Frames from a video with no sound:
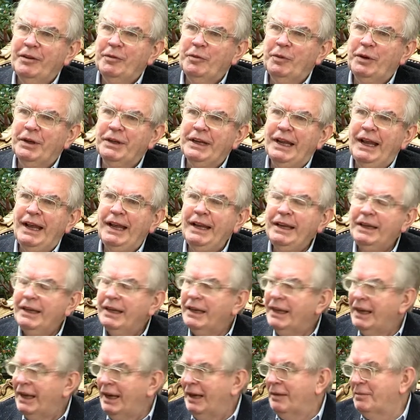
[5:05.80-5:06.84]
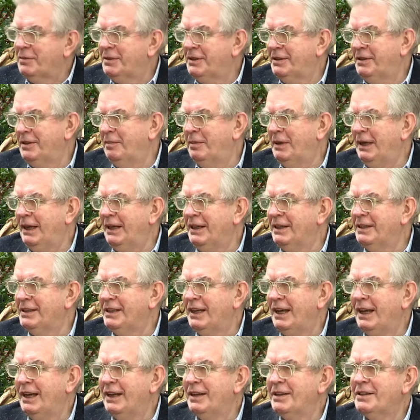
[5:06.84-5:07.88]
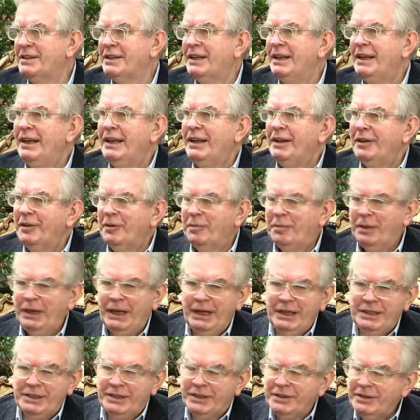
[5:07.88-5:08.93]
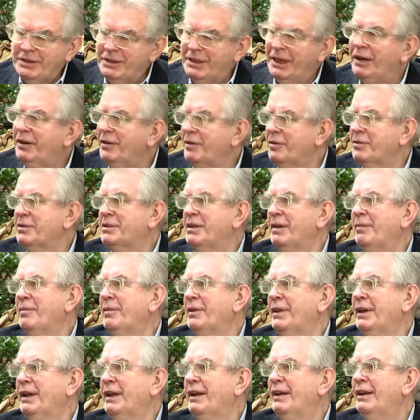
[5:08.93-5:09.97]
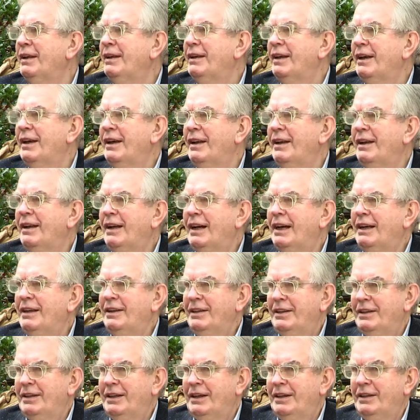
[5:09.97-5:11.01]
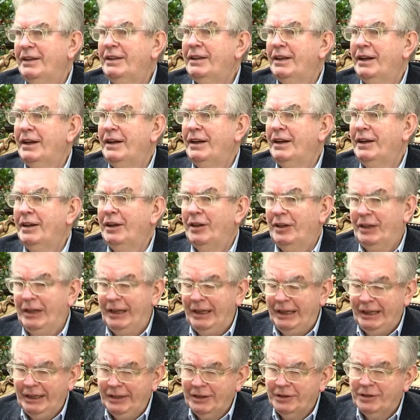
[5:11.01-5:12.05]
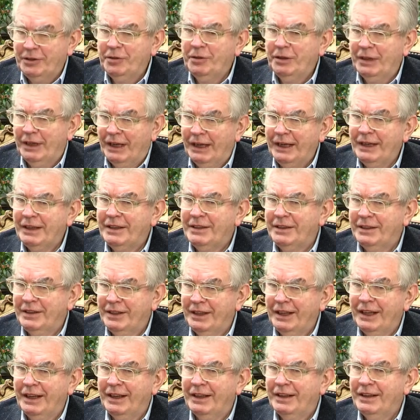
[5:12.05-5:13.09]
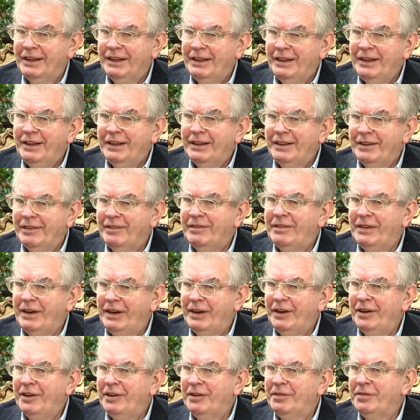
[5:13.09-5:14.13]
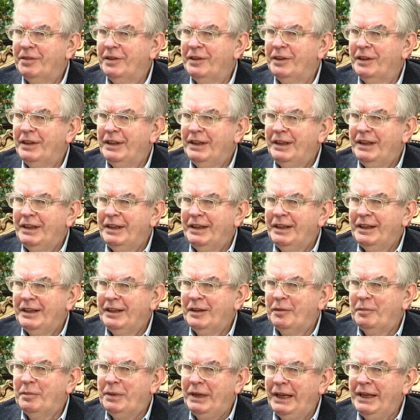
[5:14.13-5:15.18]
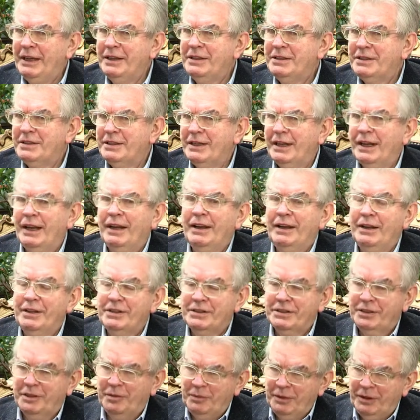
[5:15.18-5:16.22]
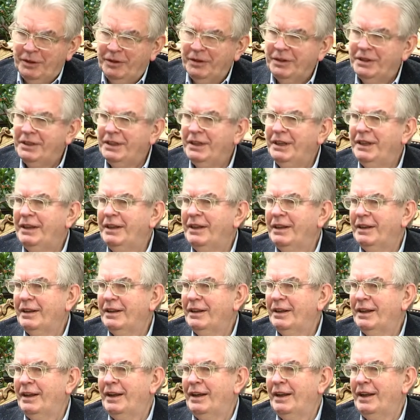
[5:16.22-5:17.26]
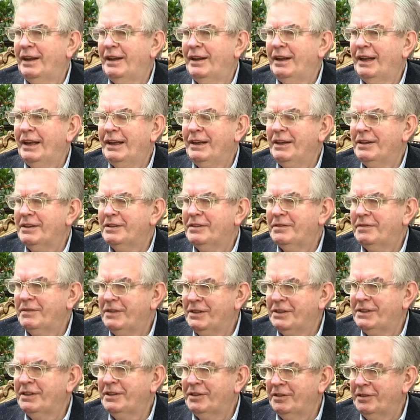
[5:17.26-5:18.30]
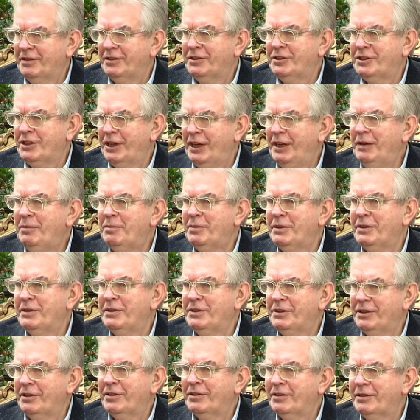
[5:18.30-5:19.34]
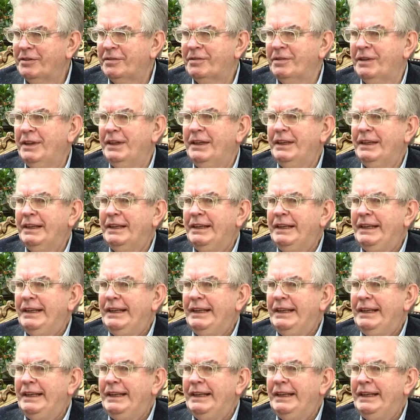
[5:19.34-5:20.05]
what handicaps the place has, the place could tell you something. And I do like to think that very often the place and its community and its physical shape and geography,